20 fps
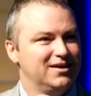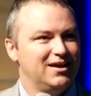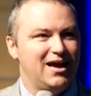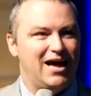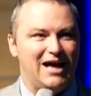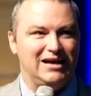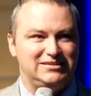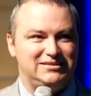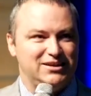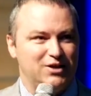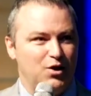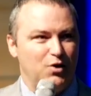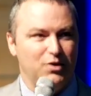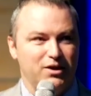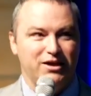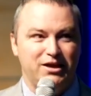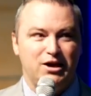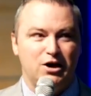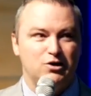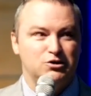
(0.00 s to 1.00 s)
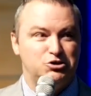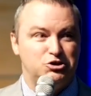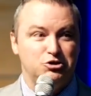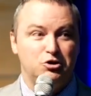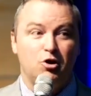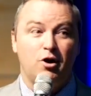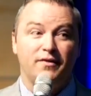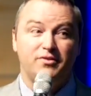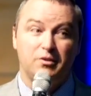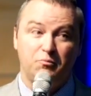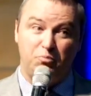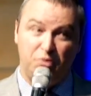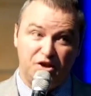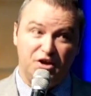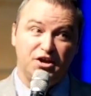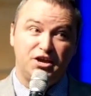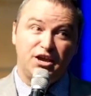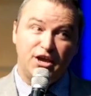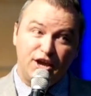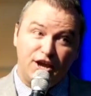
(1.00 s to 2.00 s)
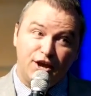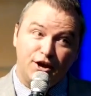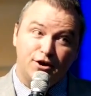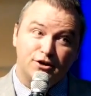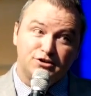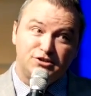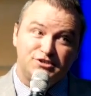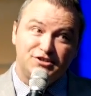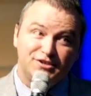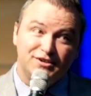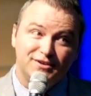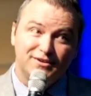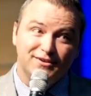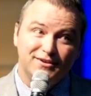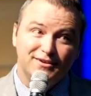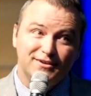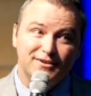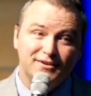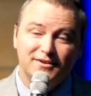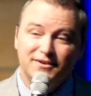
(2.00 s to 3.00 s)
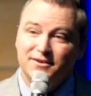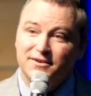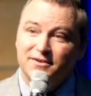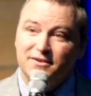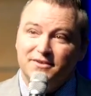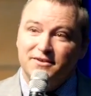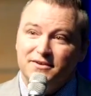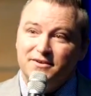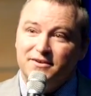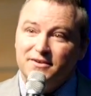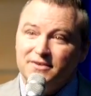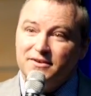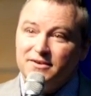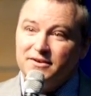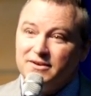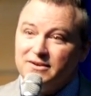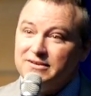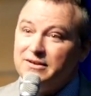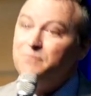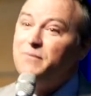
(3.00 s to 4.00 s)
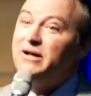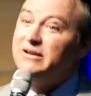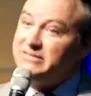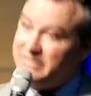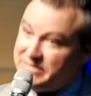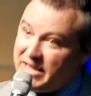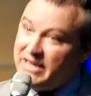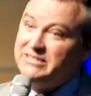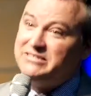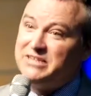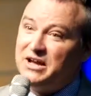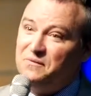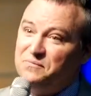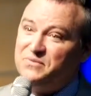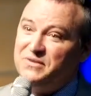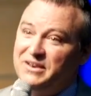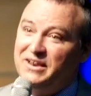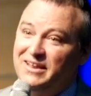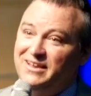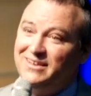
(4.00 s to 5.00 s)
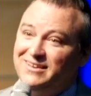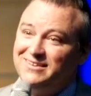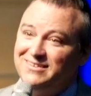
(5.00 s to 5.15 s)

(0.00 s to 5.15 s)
I said, Holy Ghost, you're gonna have to plug your ears. Cause I'm about to say something.